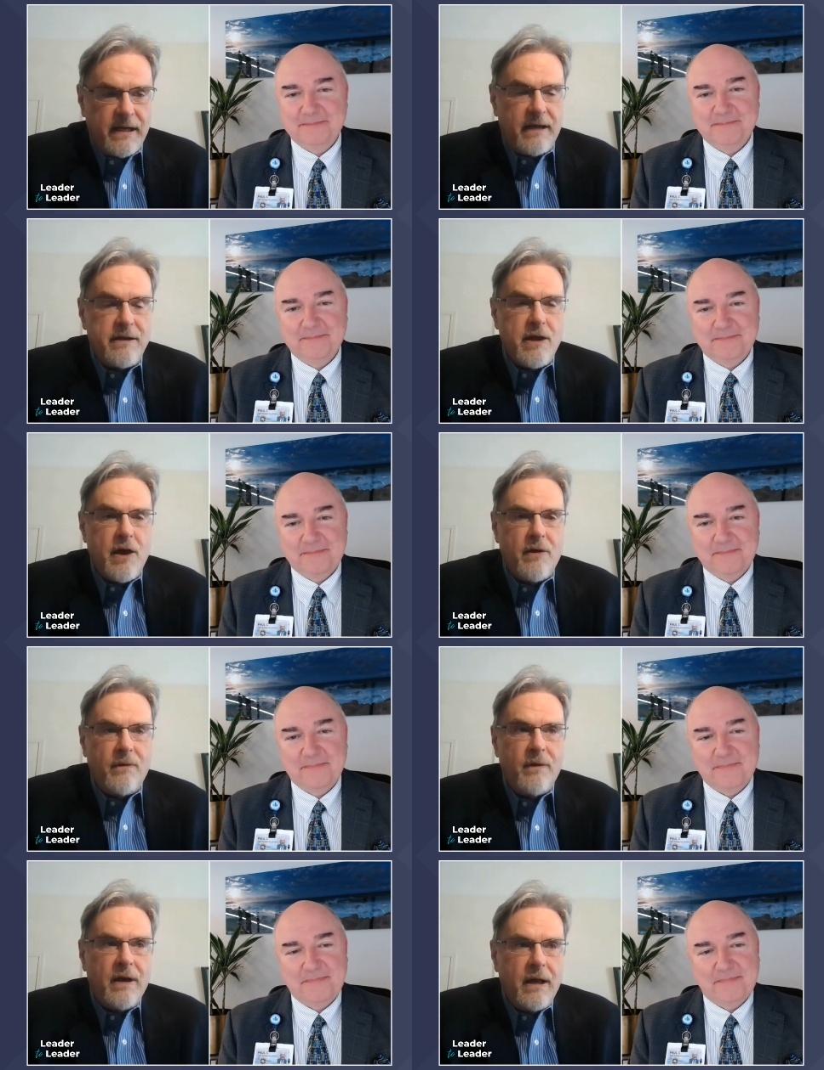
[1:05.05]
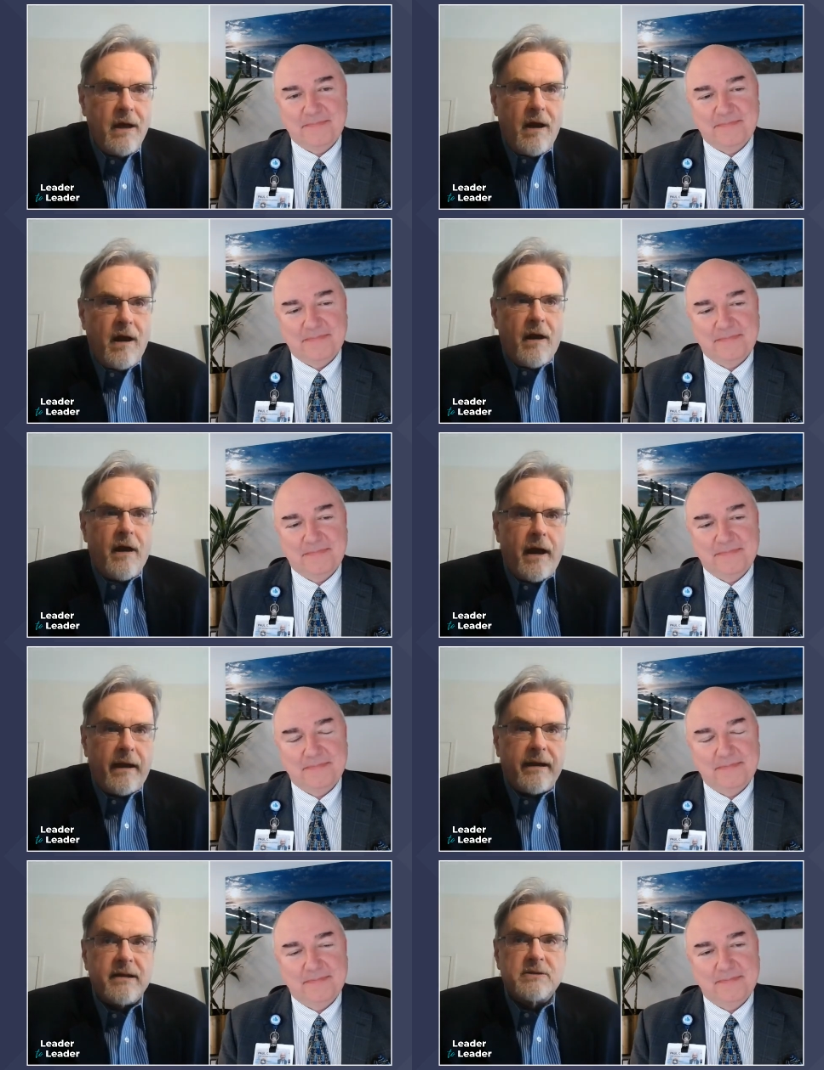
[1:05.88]
Speaker 1: And I know our
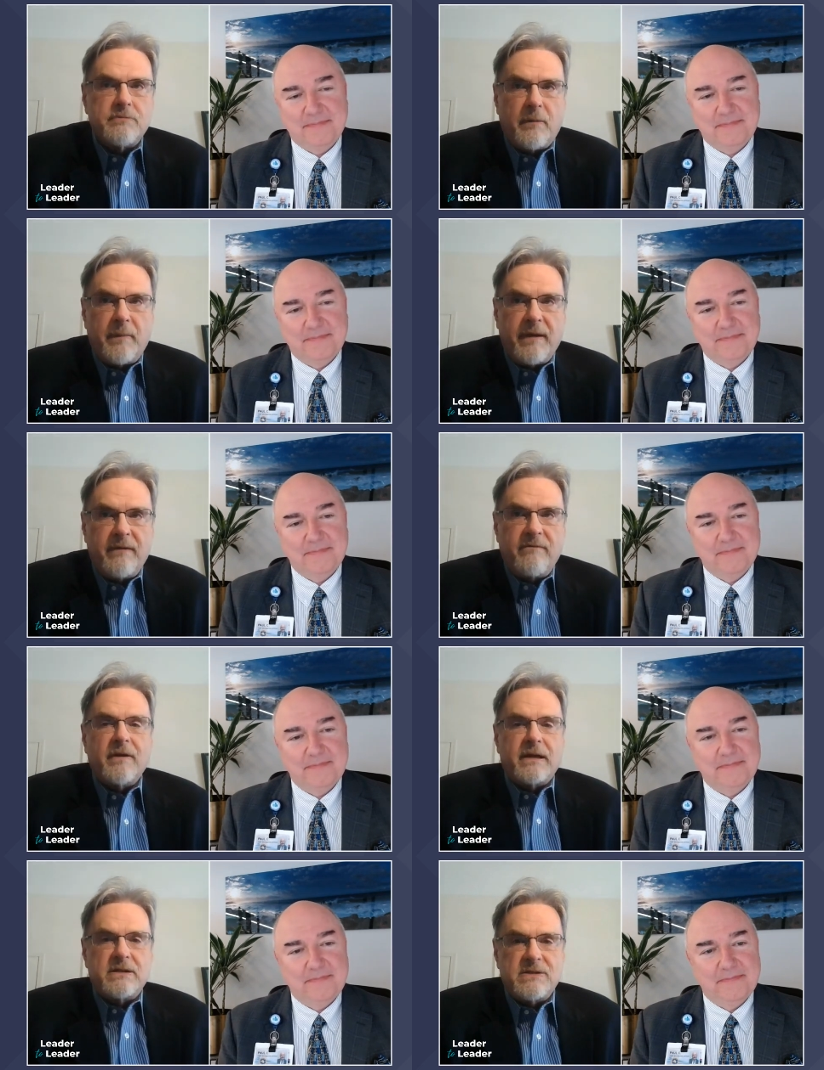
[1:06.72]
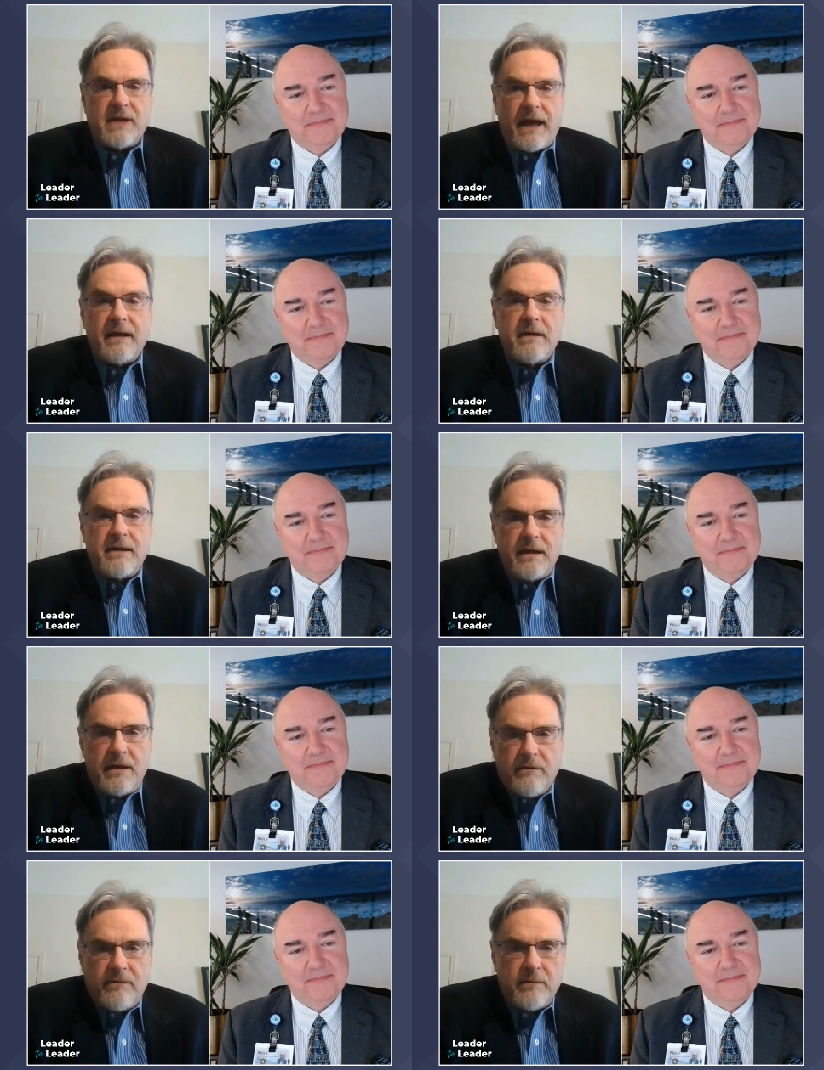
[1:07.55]
audience will be very excited to
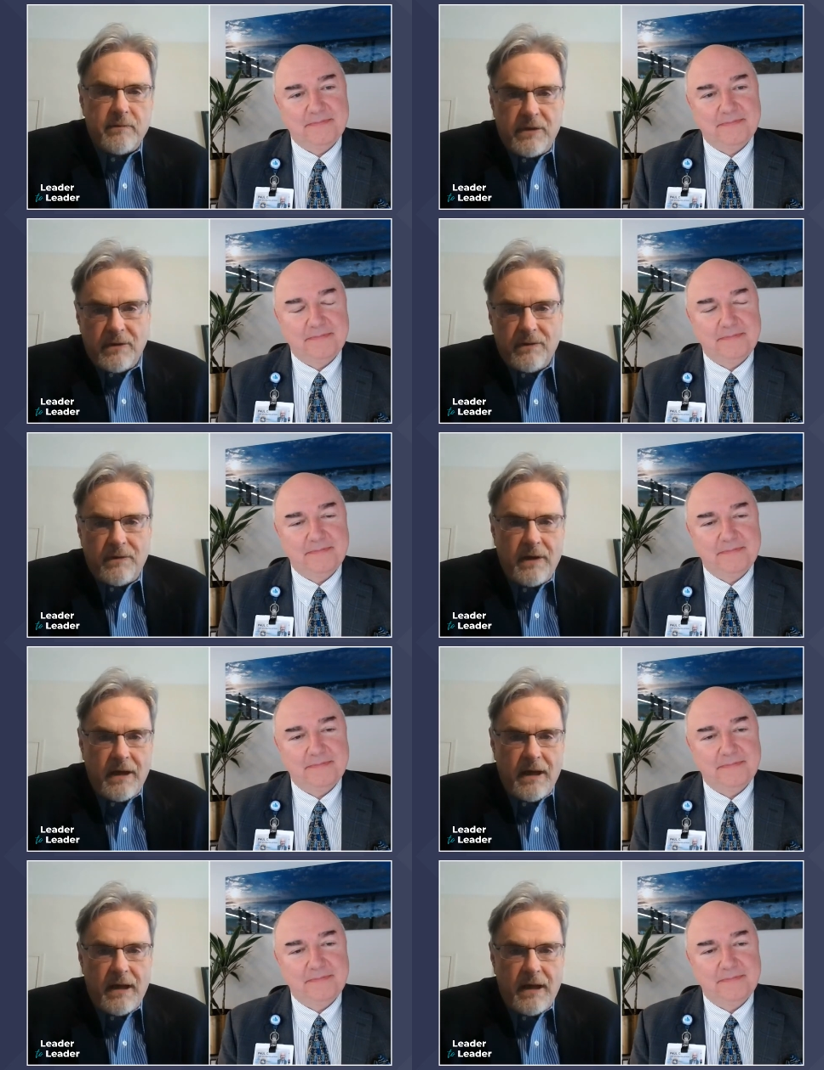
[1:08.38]
hear from you,